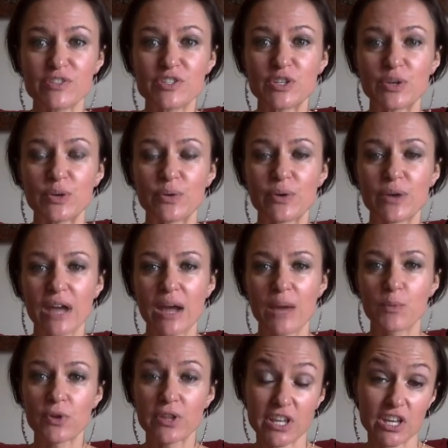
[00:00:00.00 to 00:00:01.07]
So
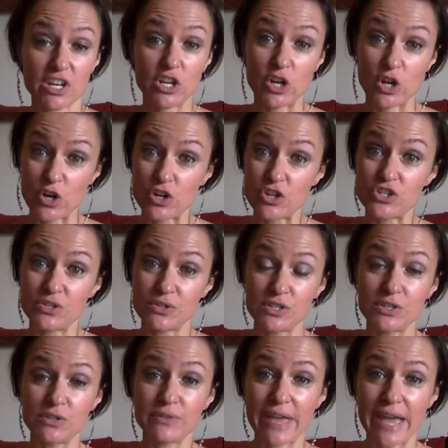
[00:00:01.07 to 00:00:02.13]
I'm really going to encourage you to
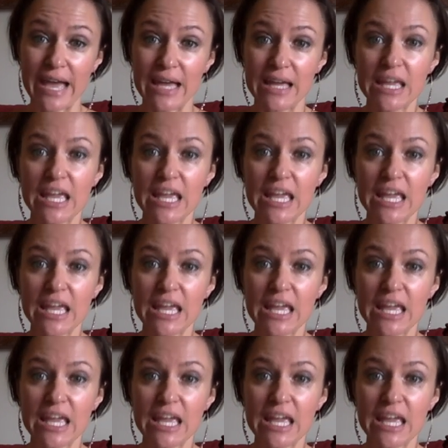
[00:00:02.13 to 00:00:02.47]
do that.